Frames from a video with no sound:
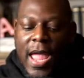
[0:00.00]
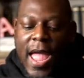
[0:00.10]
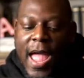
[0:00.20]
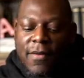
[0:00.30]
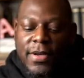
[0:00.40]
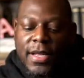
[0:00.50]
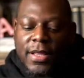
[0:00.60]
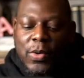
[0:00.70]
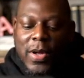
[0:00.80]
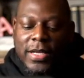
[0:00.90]
I have
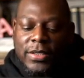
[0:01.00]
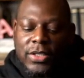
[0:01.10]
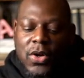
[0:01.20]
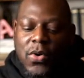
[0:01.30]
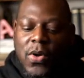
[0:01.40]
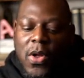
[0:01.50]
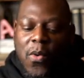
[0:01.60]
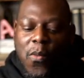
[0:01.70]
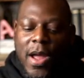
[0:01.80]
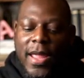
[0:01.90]
another question. So,
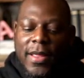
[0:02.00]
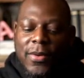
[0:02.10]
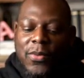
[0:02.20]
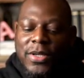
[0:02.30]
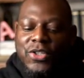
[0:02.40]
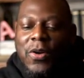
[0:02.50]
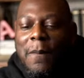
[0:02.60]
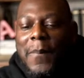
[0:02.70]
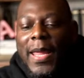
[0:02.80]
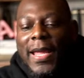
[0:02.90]
what was
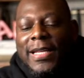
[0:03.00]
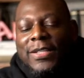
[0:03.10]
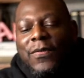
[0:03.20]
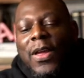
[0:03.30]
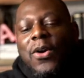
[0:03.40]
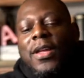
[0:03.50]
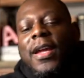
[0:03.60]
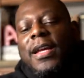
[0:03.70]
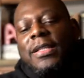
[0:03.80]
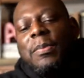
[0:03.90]
your biggest
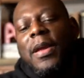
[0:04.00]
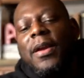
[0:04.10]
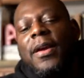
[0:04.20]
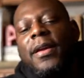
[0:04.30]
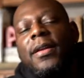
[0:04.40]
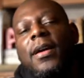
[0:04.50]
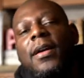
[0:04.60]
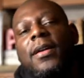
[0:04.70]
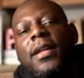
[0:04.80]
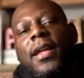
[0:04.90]
failure as a parent
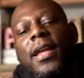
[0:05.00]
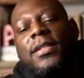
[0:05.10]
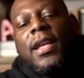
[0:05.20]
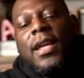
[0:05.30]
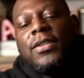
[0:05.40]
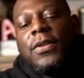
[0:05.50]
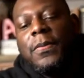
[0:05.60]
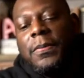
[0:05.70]
in education?